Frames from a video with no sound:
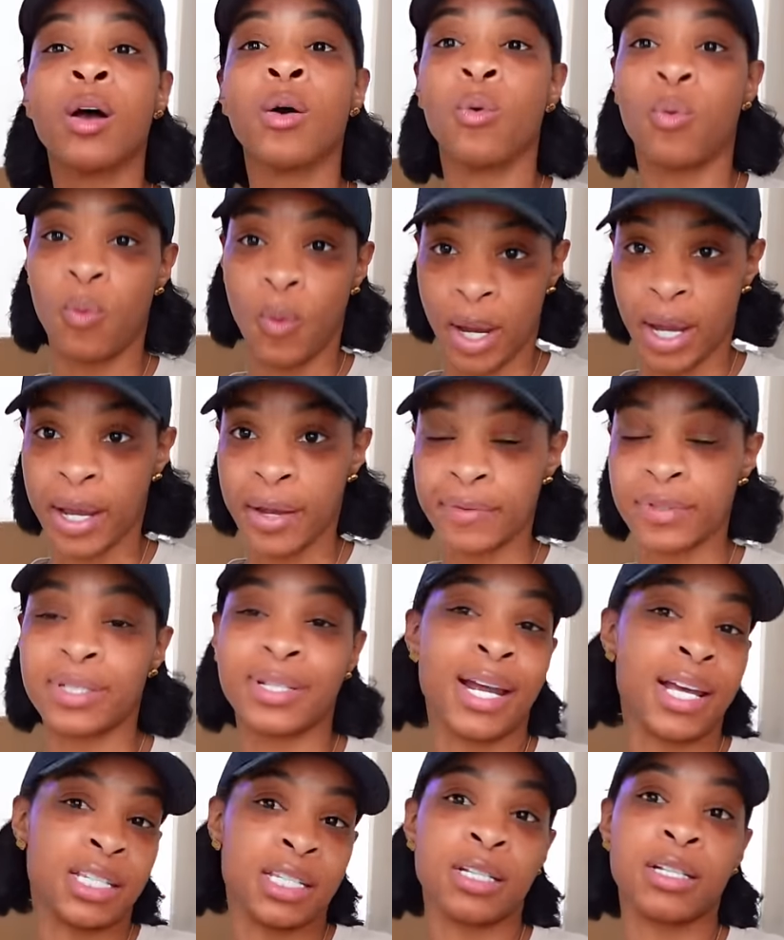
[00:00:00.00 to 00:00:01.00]
waves, and
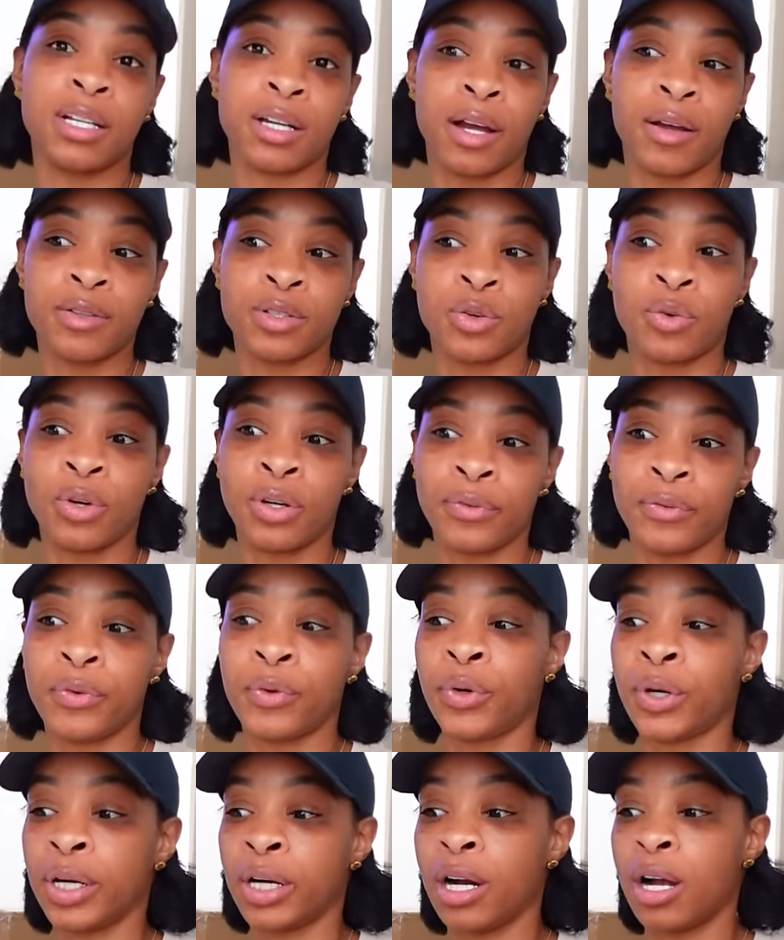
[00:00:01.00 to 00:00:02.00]
that's the look I was going
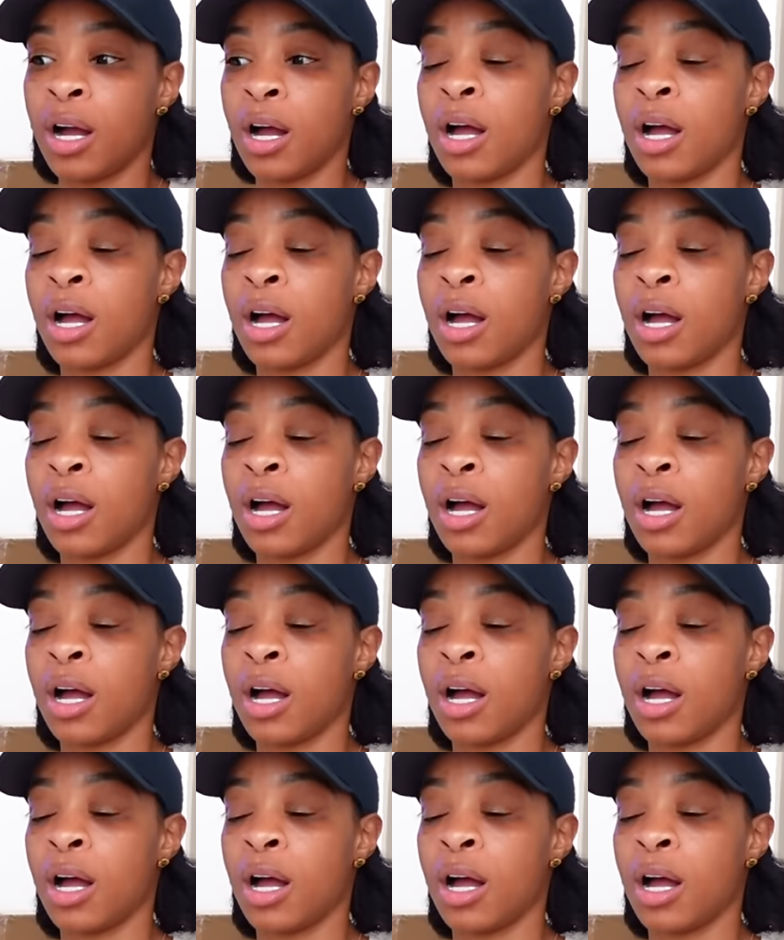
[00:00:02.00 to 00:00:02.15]
for.